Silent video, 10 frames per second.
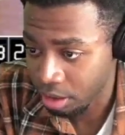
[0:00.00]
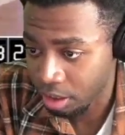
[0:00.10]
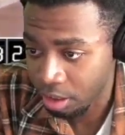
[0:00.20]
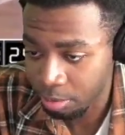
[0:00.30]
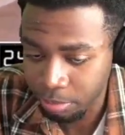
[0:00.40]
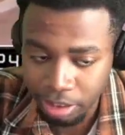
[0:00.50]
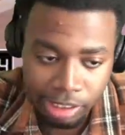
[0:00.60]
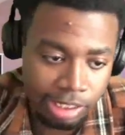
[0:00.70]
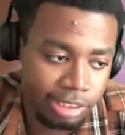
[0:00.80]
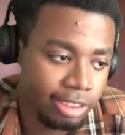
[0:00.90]
Oh, man.
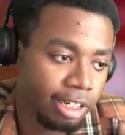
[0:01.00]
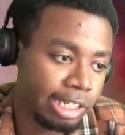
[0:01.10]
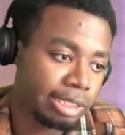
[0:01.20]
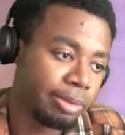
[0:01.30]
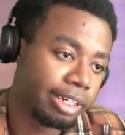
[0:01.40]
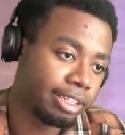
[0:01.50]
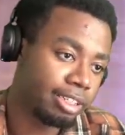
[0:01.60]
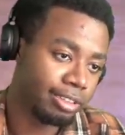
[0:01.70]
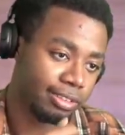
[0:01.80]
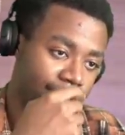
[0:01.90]
He had his Nuggets, man.
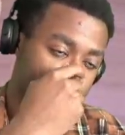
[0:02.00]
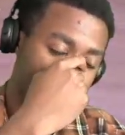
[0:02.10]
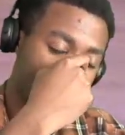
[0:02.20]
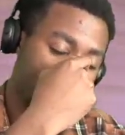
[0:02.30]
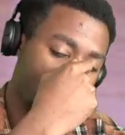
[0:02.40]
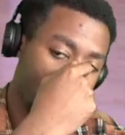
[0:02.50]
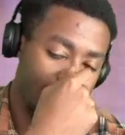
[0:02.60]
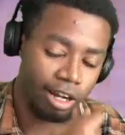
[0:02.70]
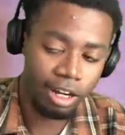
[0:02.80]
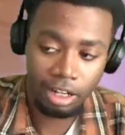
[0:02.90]

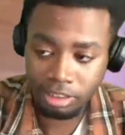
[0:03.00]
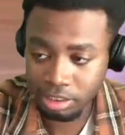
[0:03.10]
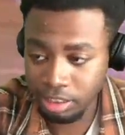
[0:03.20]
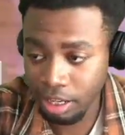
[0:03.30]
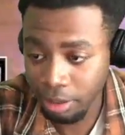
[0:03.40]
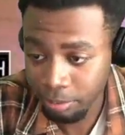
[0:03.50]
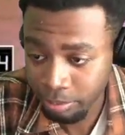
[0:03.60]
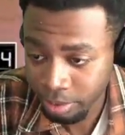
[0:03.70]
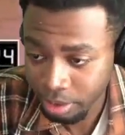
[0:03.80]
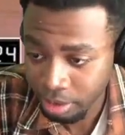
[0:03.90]
Oh, snap.
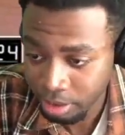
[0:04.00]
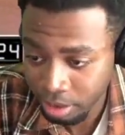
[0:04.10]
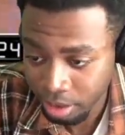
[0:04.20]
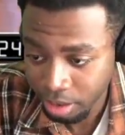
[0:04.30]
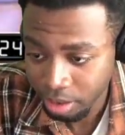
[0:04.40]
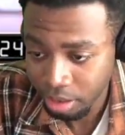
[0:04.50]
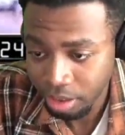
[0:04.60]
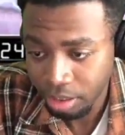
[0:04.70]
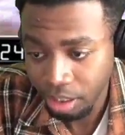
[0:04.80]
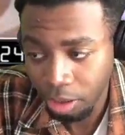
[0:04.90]

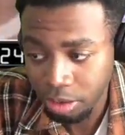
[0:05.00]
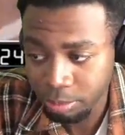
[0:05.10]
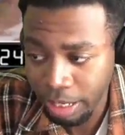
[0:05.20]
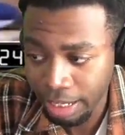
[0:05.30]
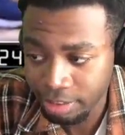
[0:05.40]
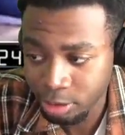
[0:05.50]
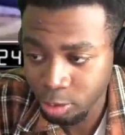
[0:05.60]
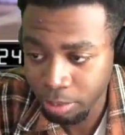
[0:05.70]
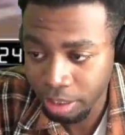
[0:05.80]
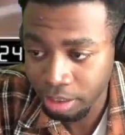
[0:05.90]
Oh, it's bad,
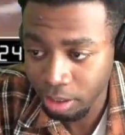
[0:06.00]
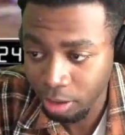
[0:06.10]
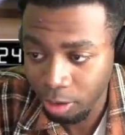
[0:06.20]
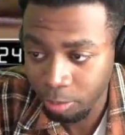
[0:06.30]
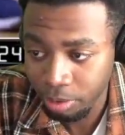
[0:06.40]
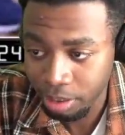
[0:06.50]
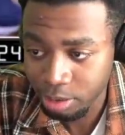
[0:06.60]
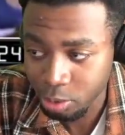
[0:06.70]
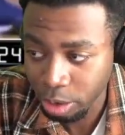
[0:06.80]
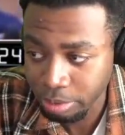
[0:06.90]
too, man. Oh, man.
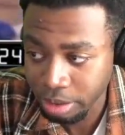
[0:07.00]
He's squirming